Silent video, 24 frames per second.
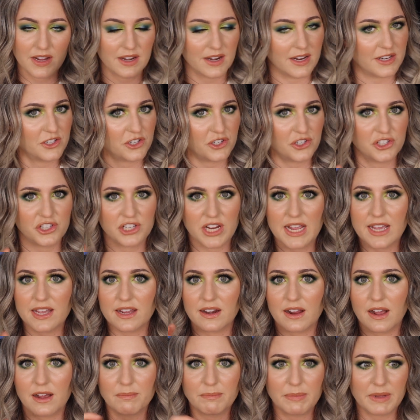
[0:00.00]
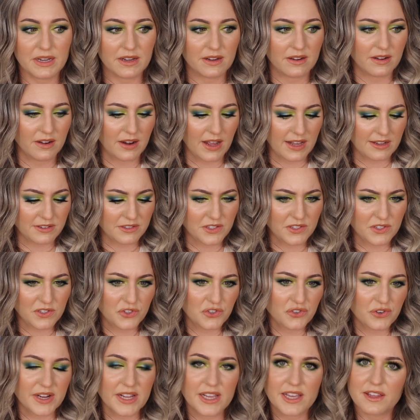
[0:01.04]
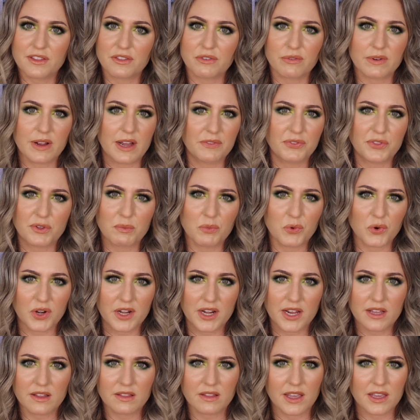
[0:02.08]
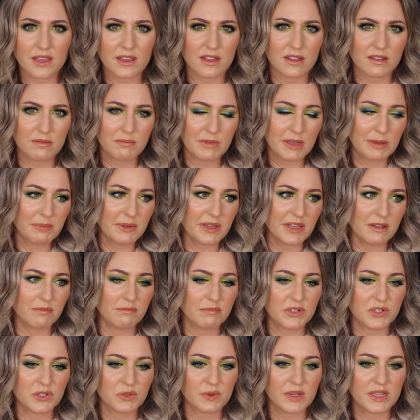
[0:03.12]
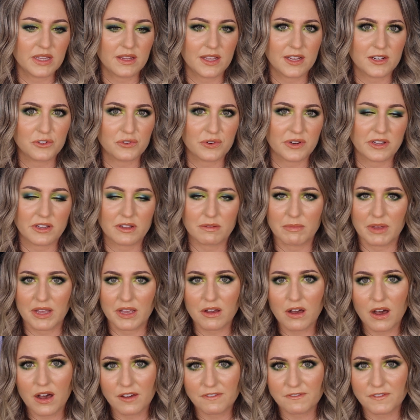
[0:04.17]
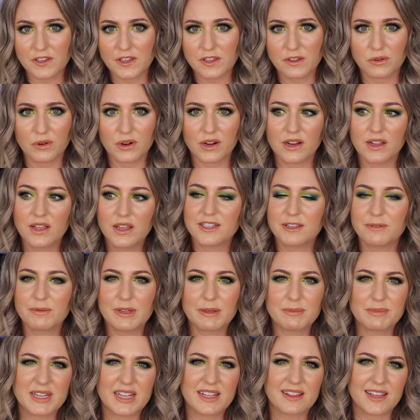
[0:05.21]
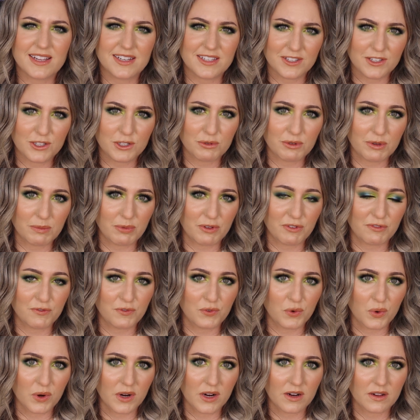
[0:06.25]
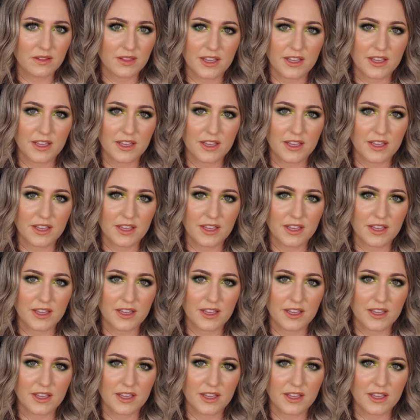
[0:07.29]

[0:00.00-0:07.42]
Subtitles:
and I just shake it up, and I'll just drink it throughout the morning, like maybe in between like drinking my coffee, or sometimes I like to do it before,